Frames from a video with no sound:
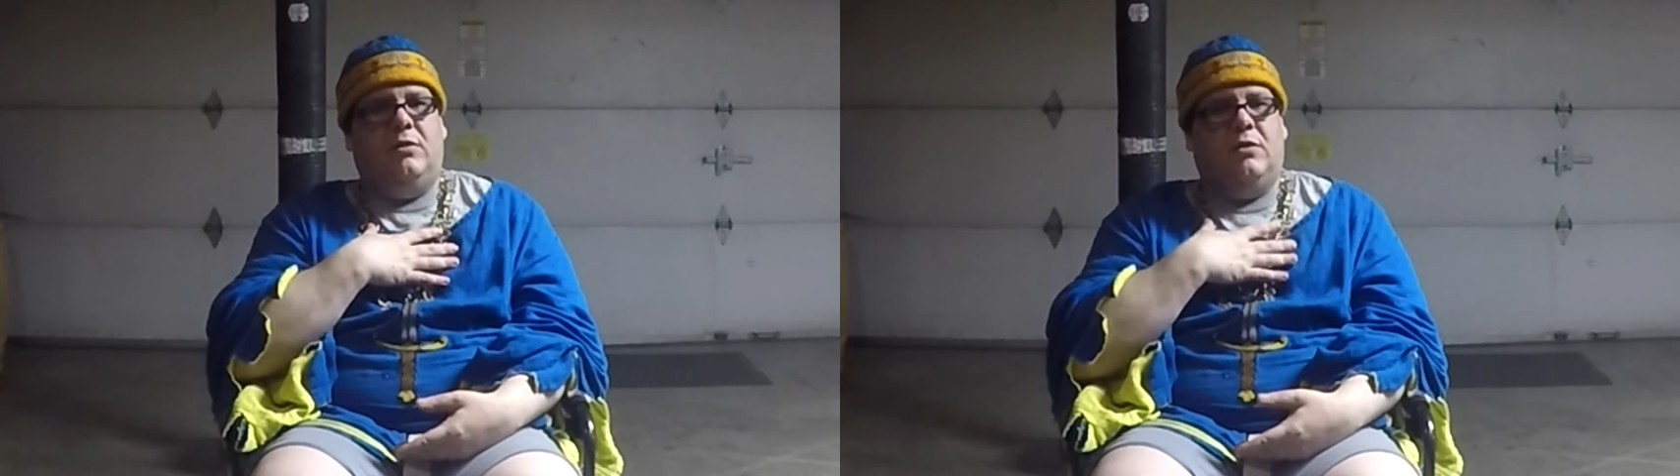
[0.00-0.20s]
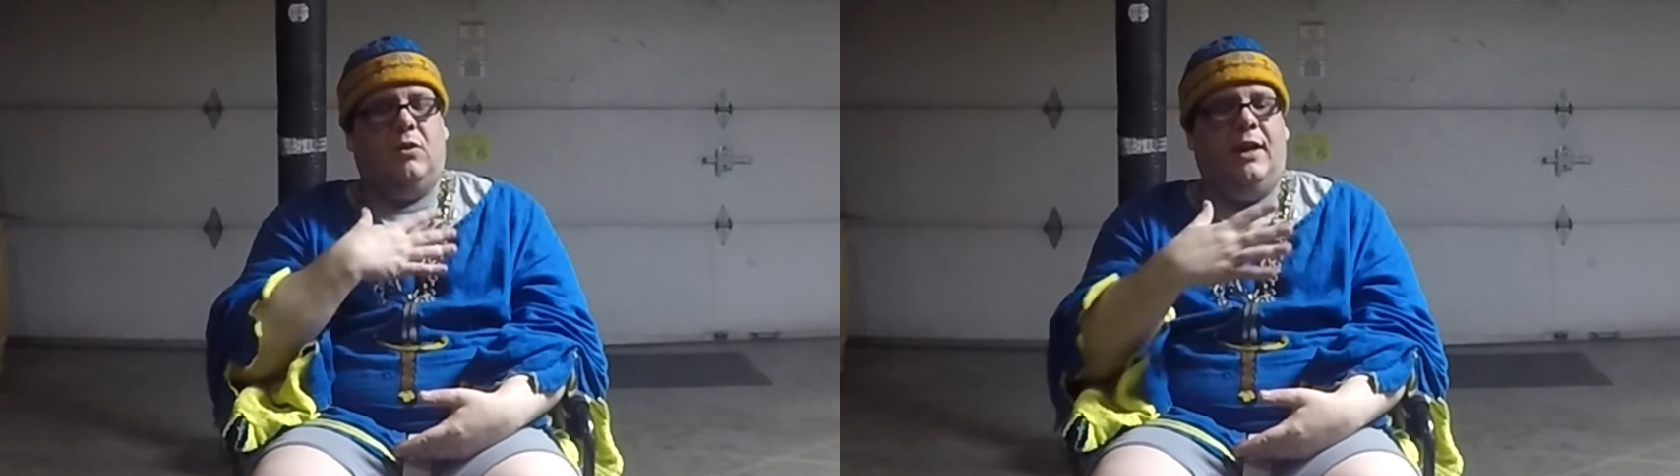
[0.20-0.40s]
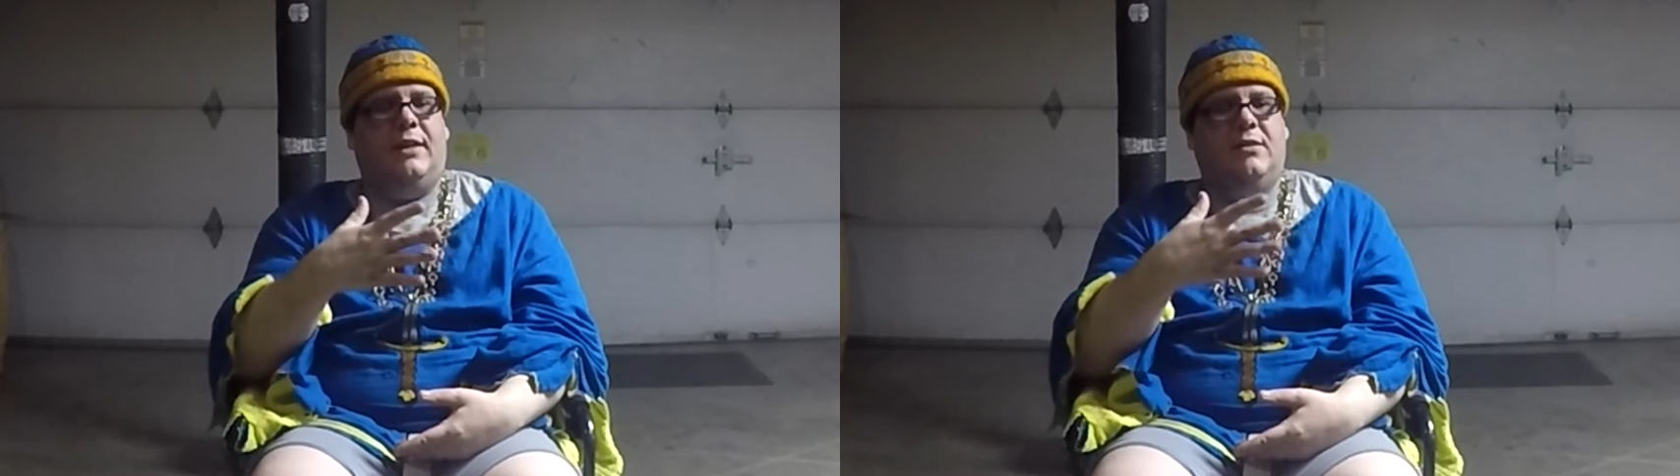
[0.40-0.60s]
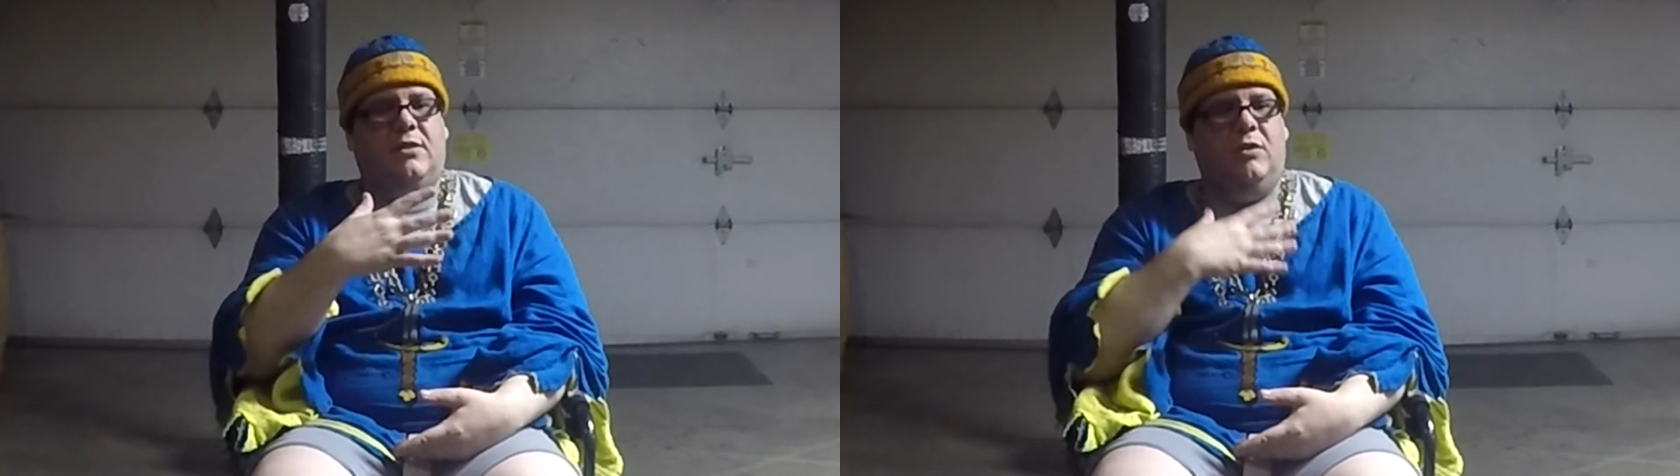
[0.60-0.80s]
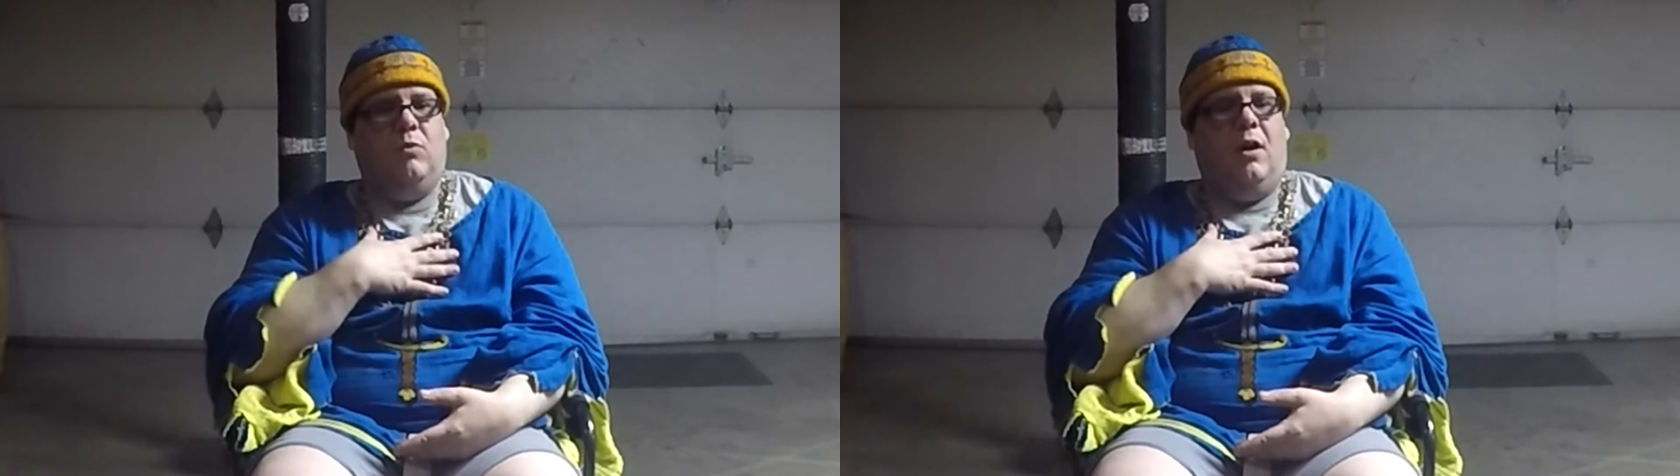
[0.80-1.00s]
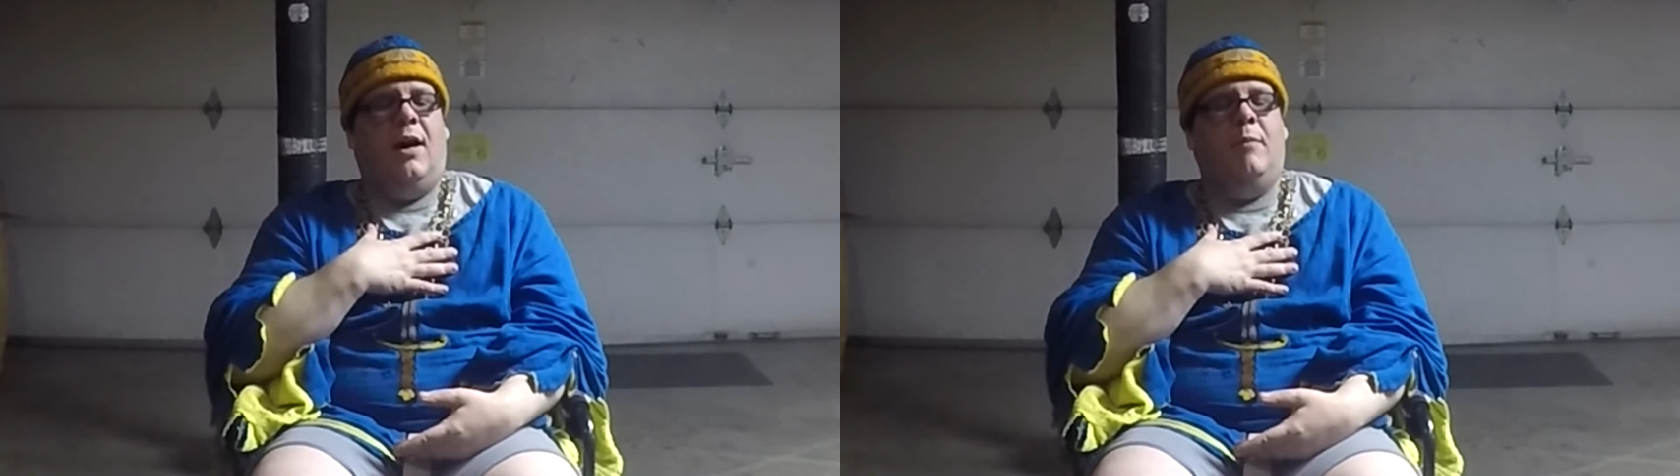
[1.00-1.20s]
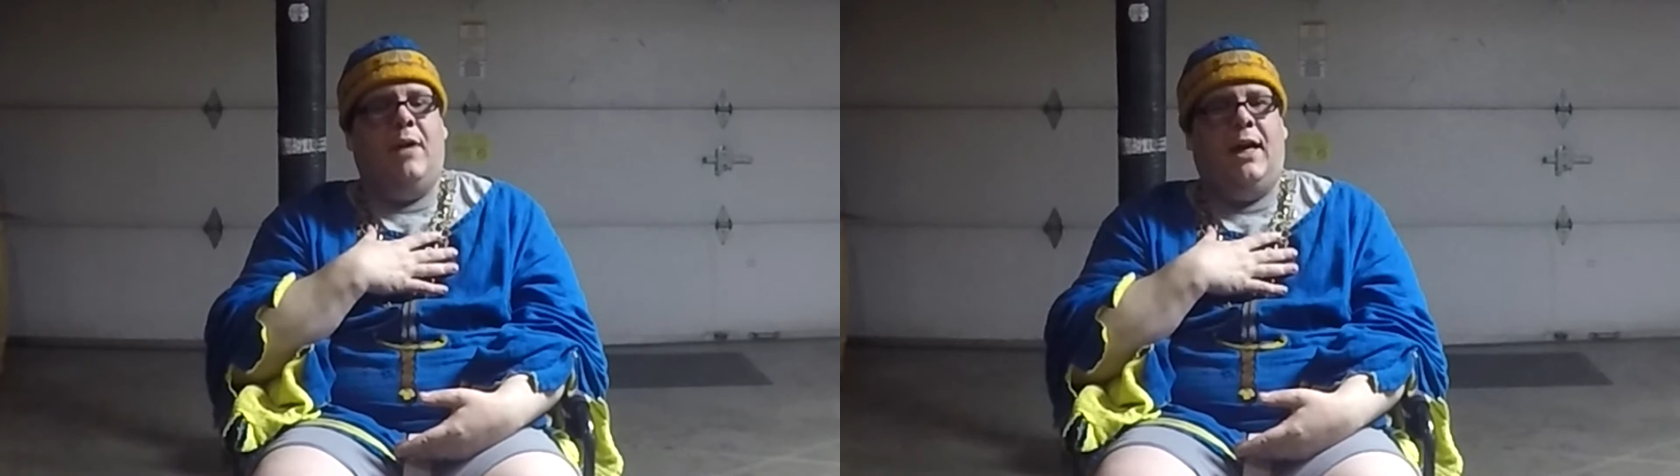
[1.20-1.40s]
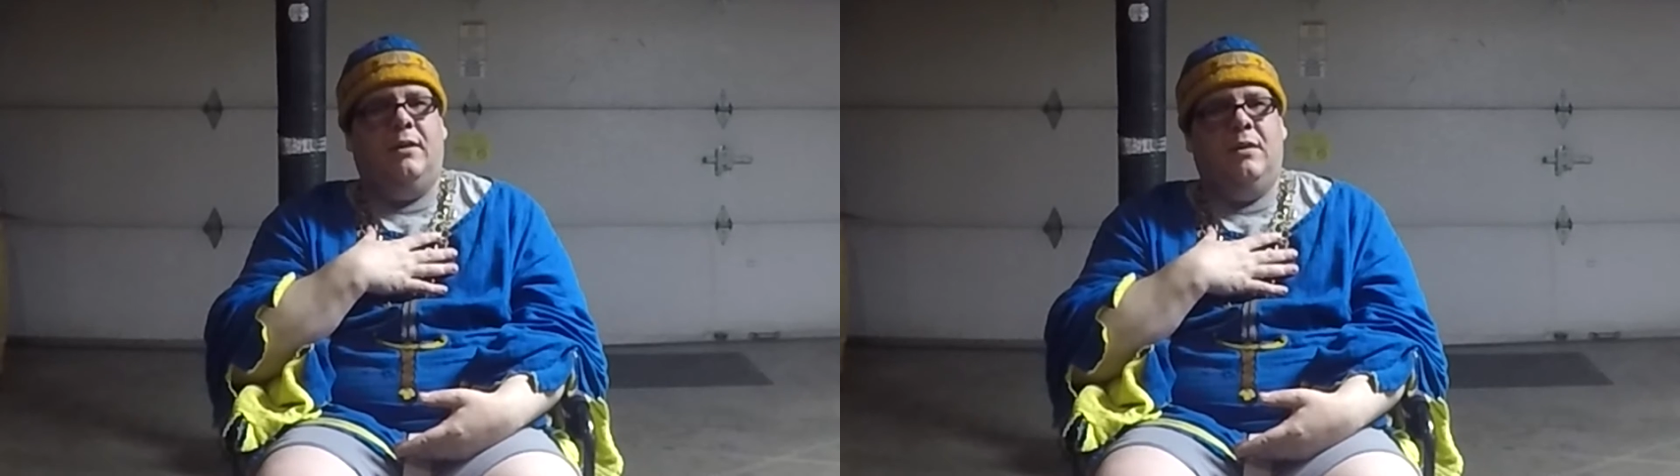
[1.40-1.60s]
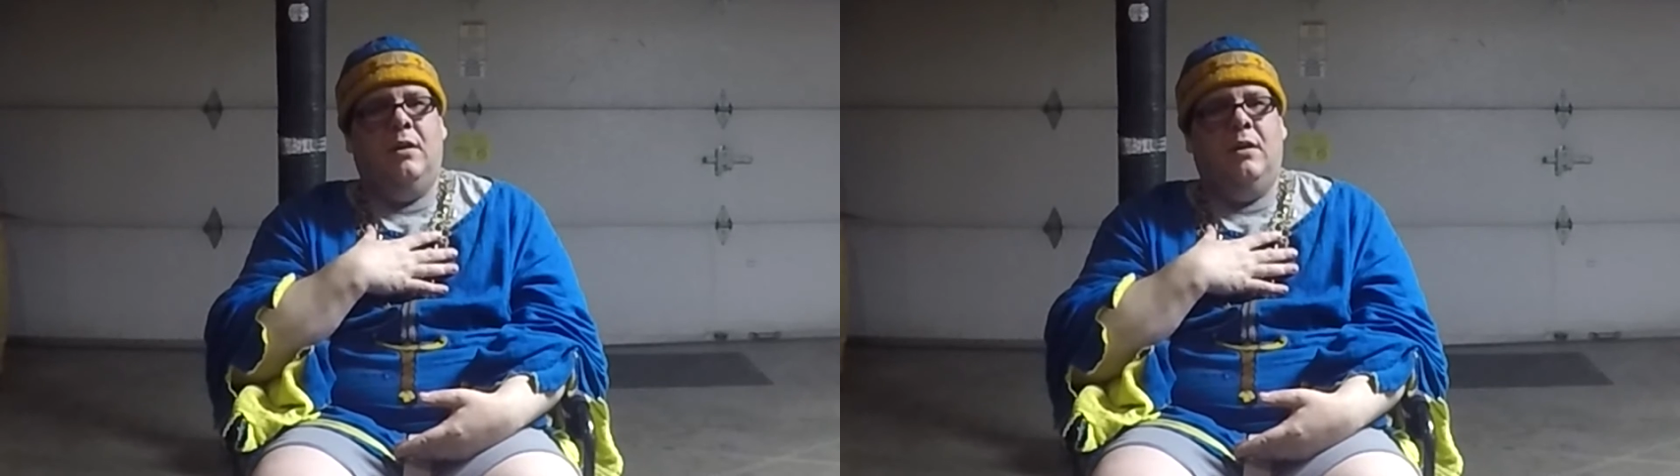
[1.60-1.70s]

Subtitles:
So I can see where I'm at.